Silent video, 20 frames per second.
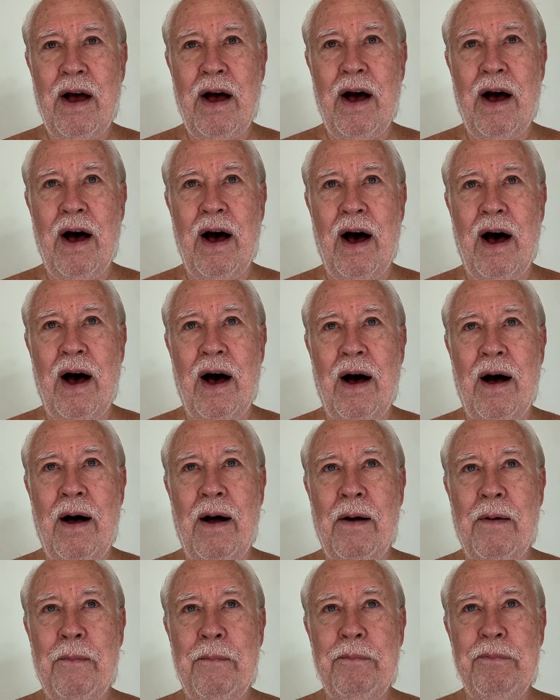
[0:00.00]

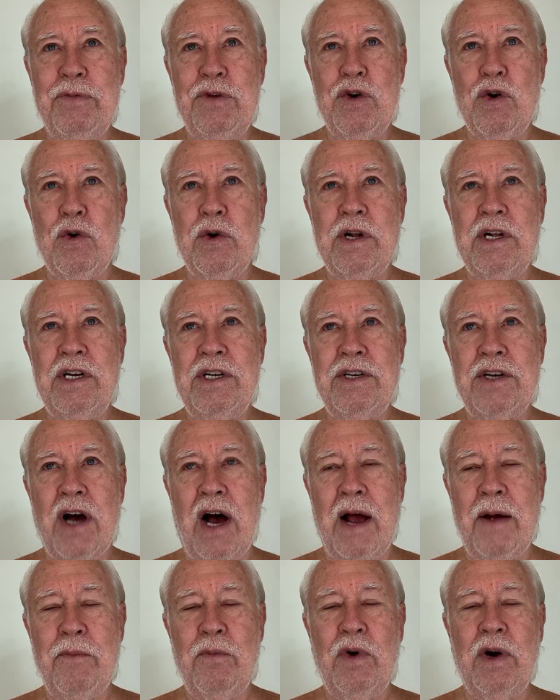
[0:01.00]
Uh, during the
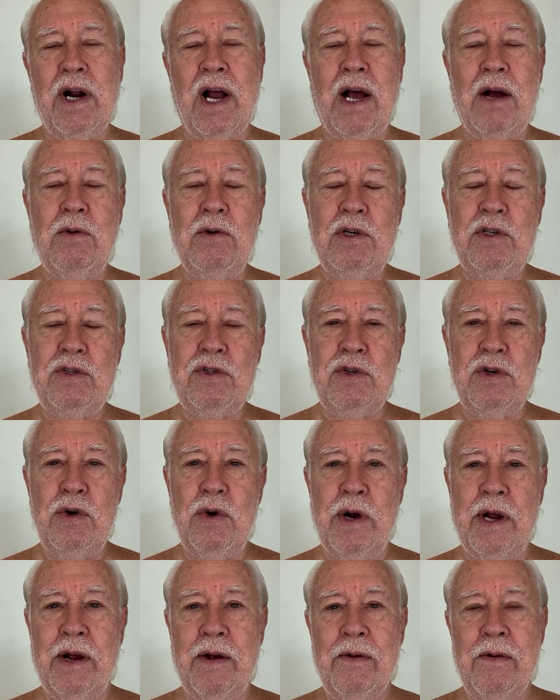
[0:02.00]
time when I was
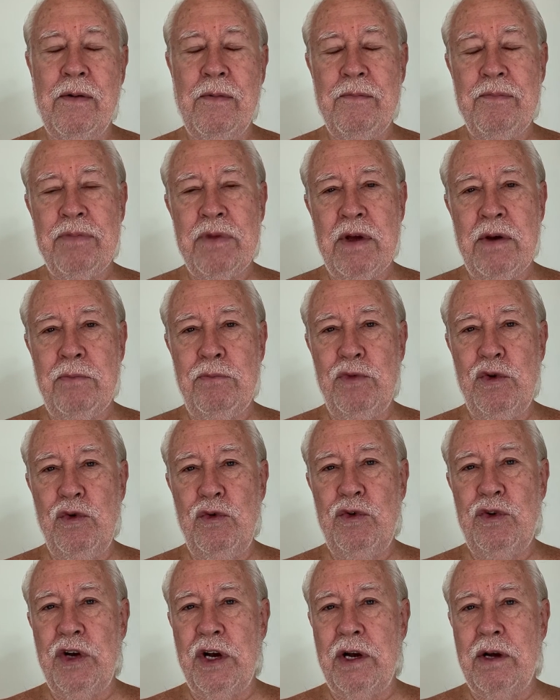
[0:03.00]
doing
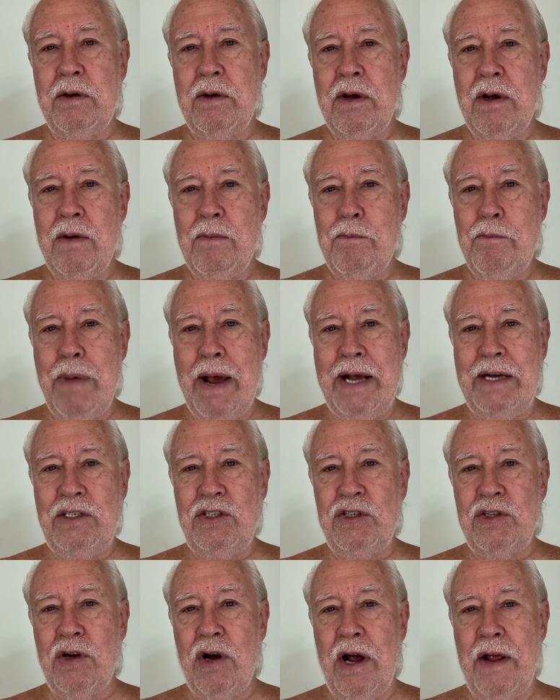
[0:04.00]
music
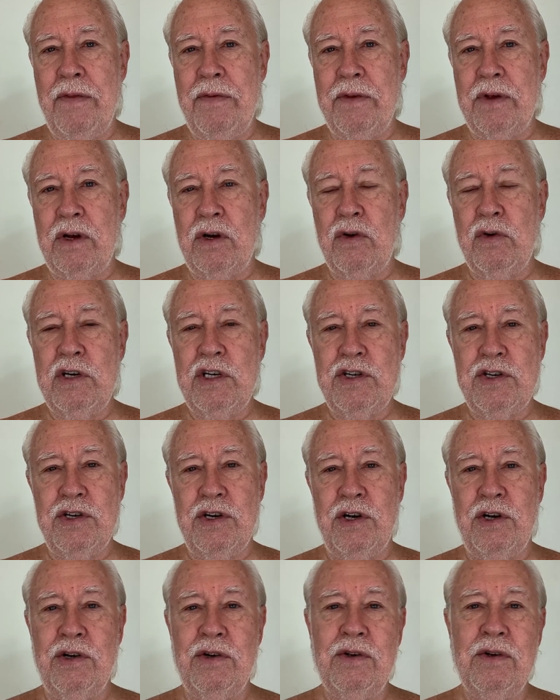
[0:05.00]
based on the
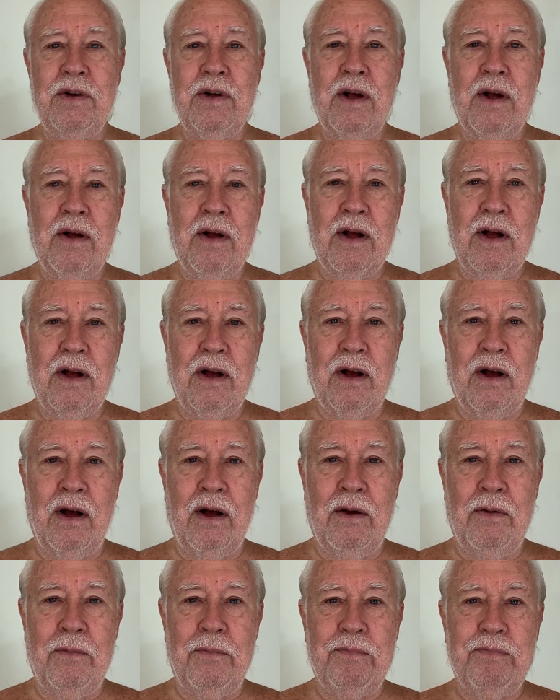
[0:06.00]
Krishna
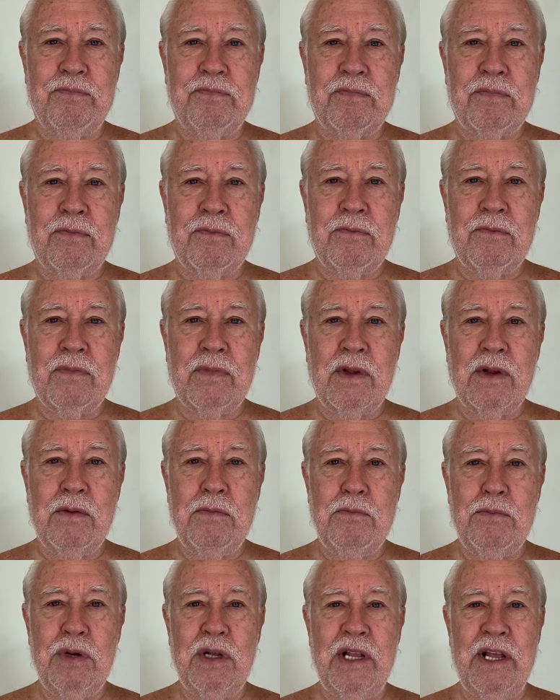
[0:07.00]
um,
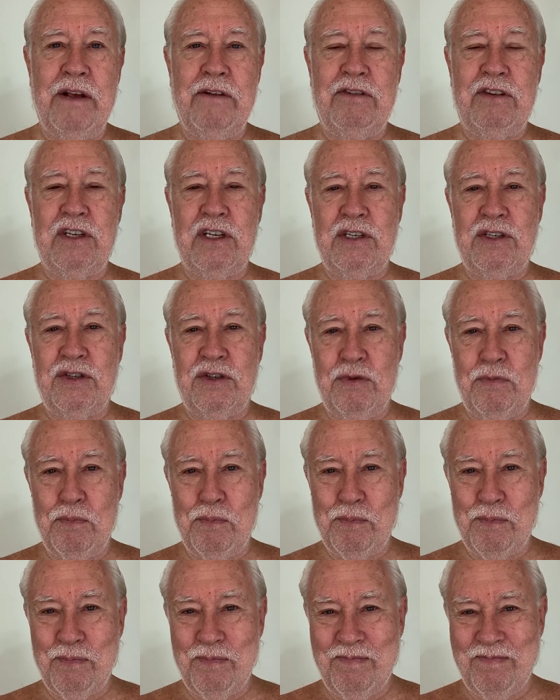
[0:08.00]
belief system.